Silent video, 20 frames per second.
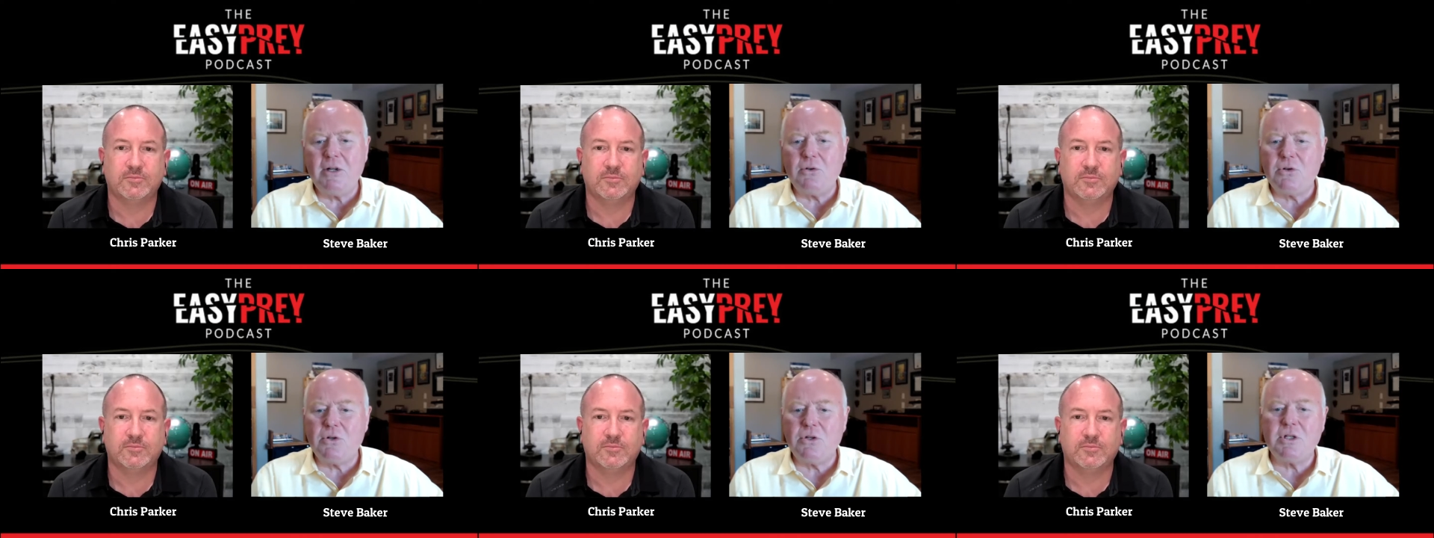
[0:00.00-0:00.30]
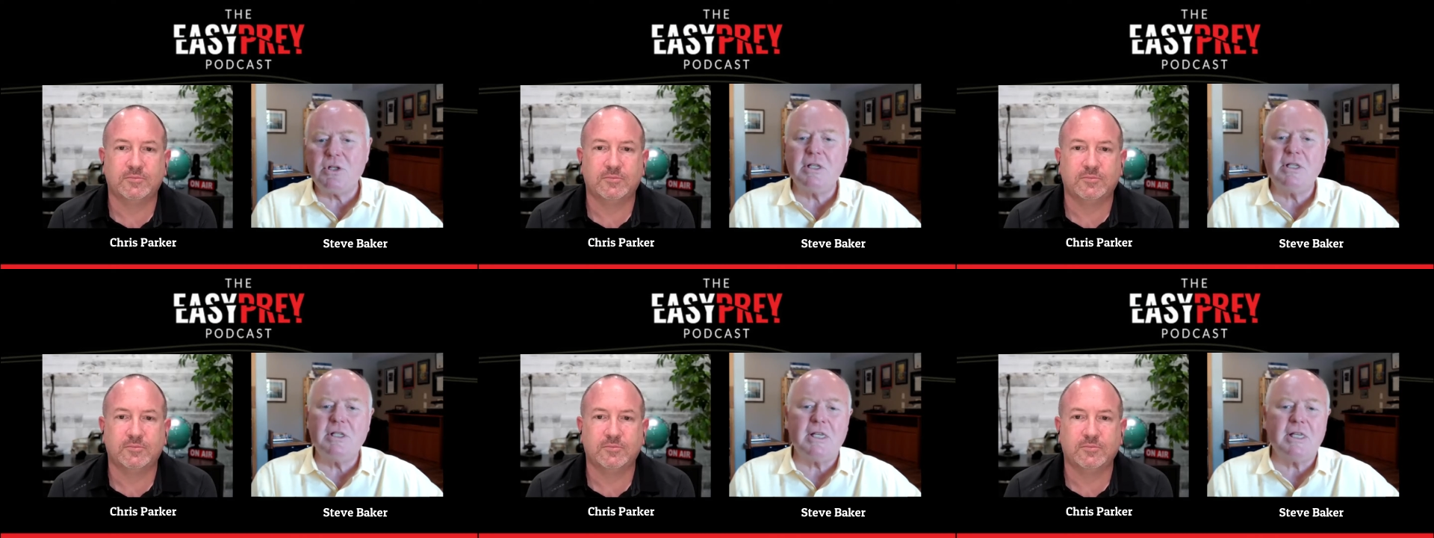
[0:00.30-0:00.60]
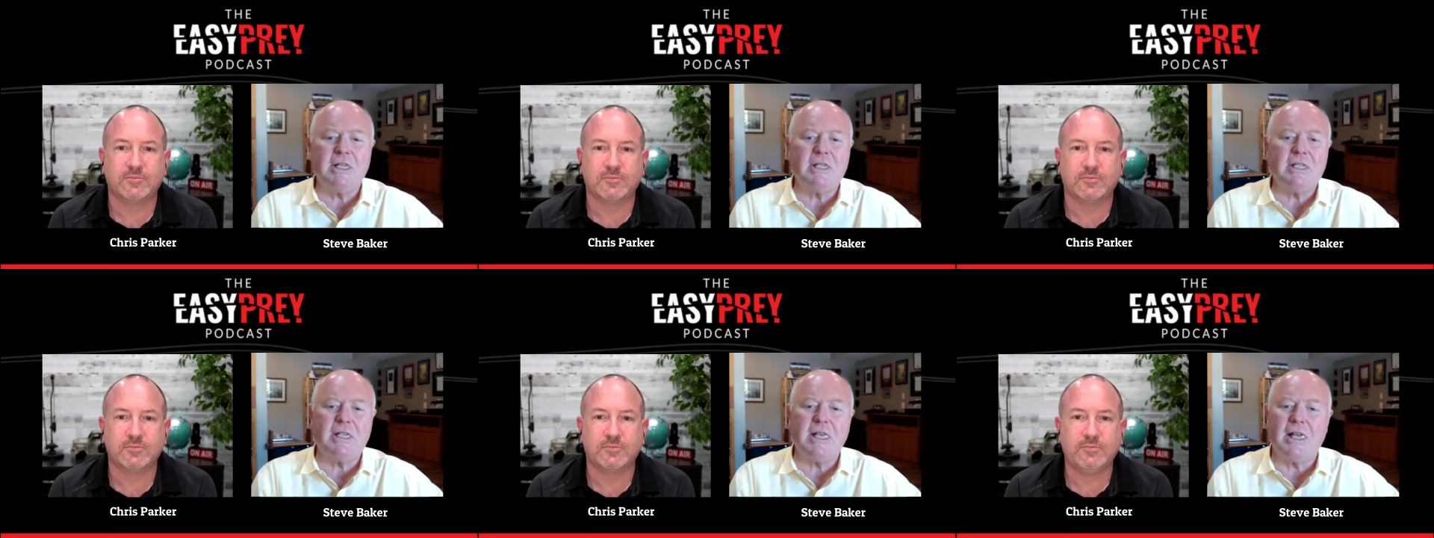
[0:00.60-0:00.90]
Speaker 1: interested
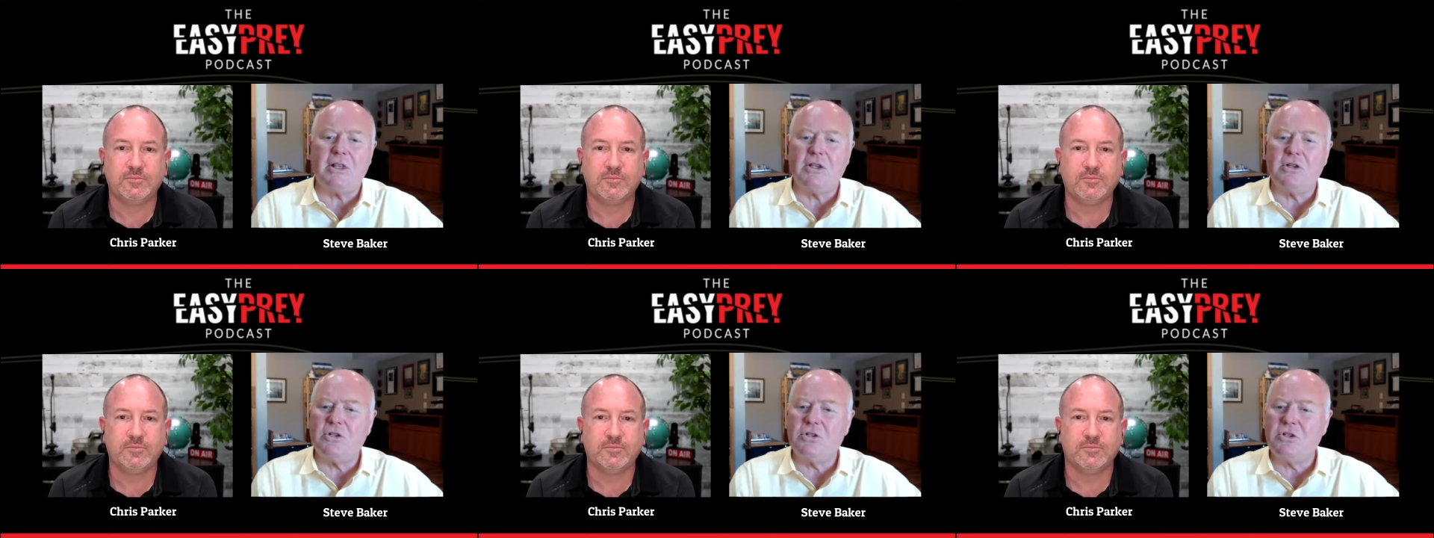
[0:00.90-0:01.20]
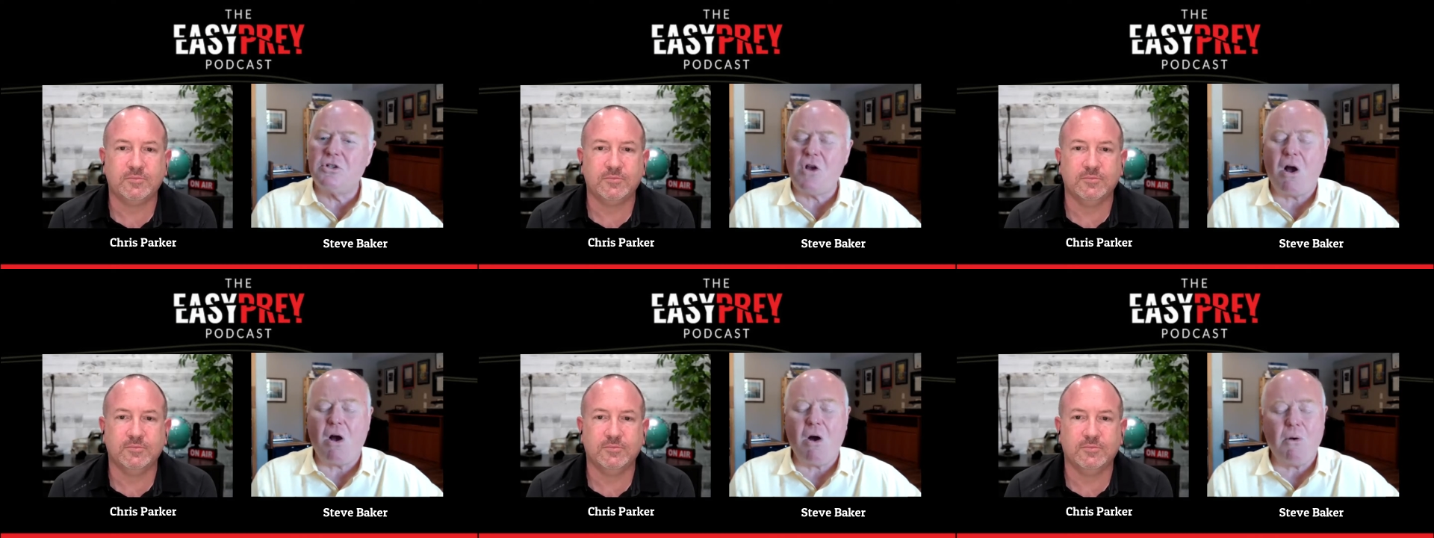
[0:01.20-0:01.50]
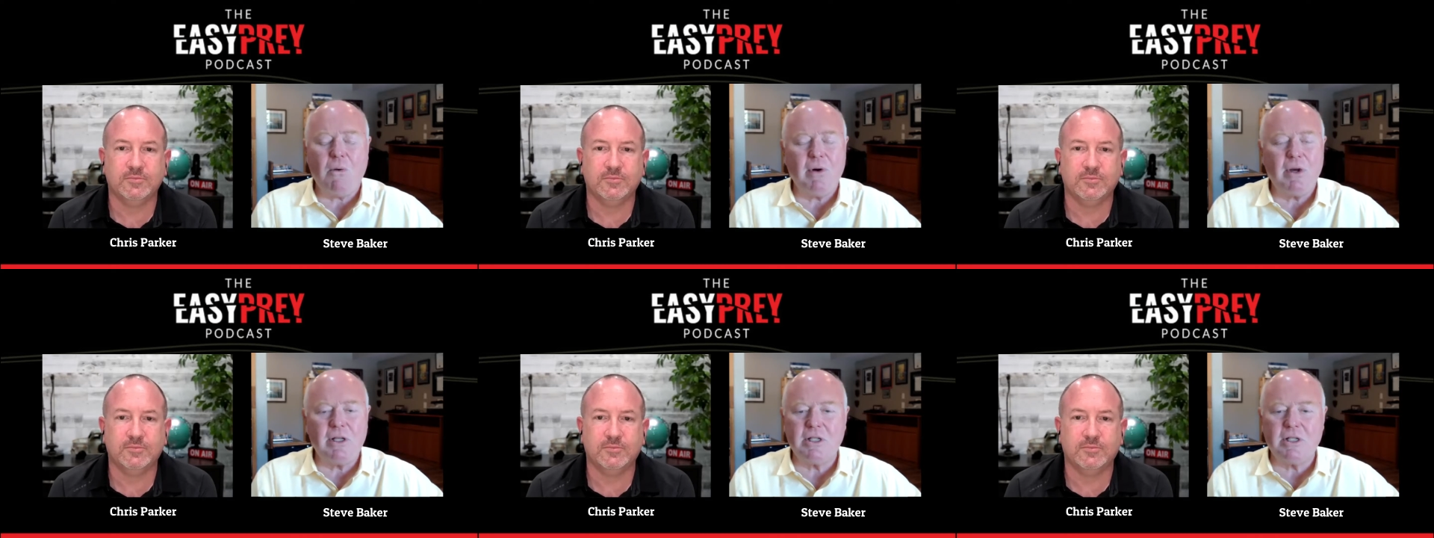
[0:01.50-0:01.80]
since then. There's
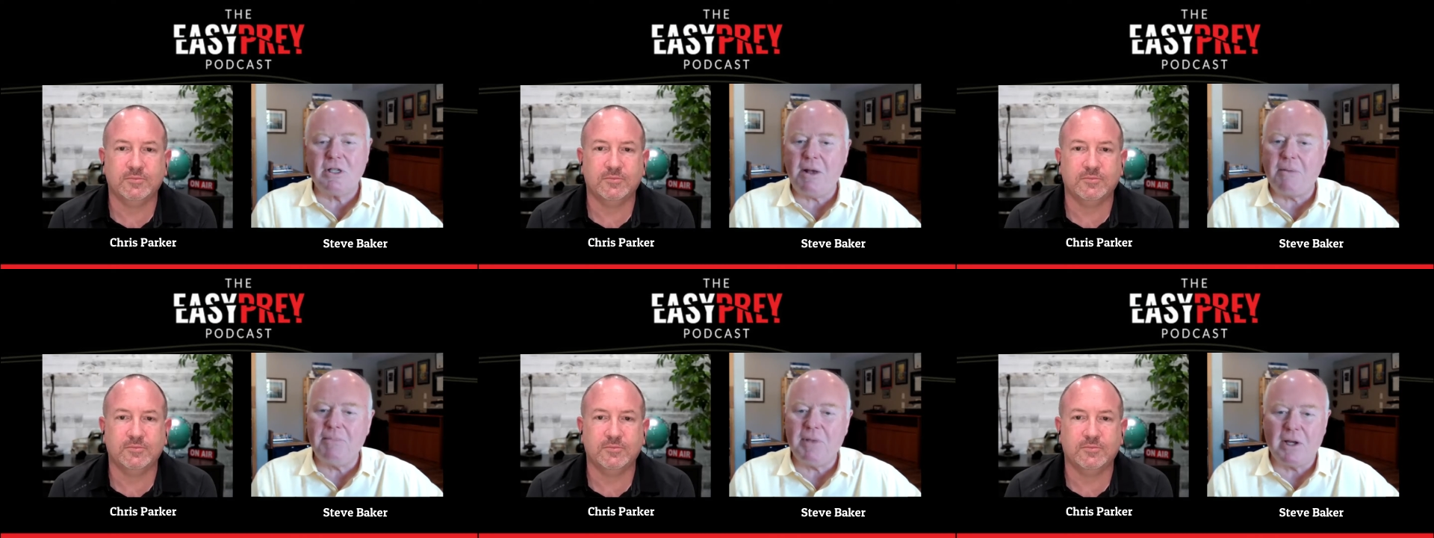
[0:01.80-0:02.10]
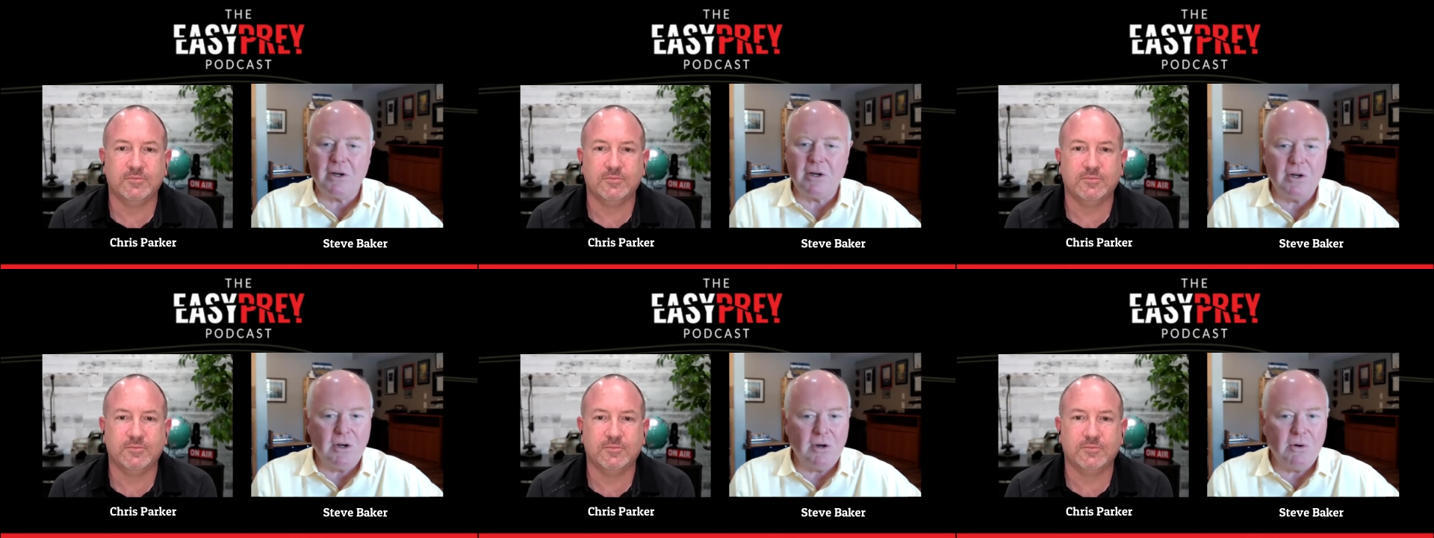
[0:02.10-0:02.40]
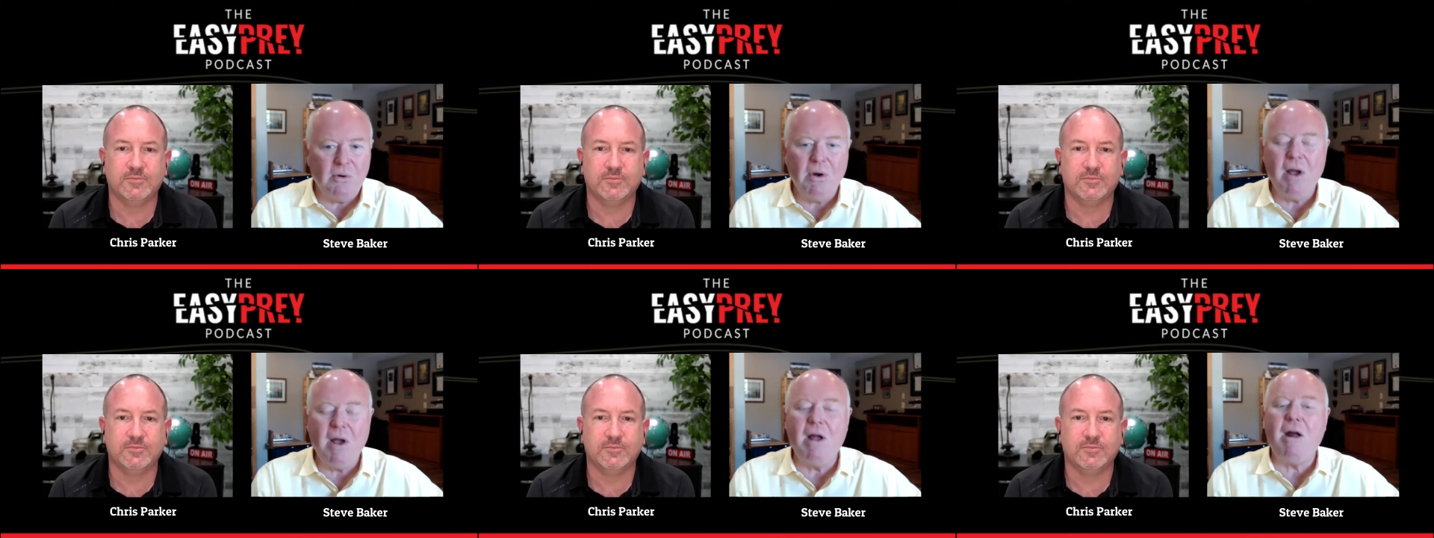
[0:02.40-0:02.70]
always something
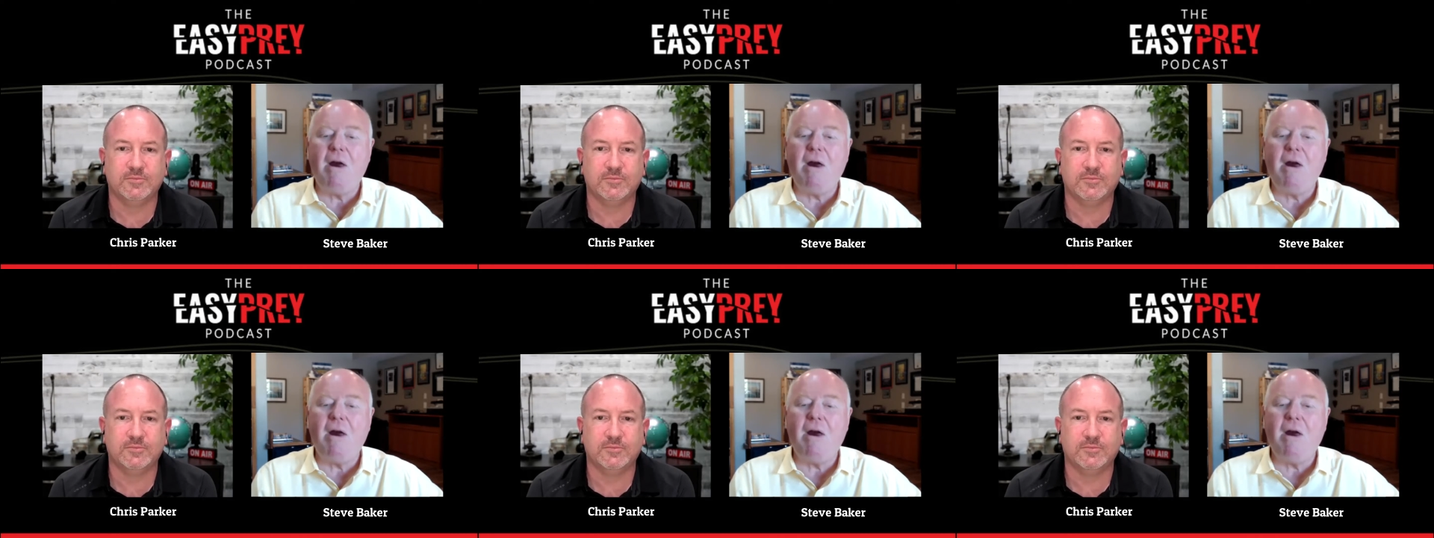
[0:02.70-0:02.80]
new.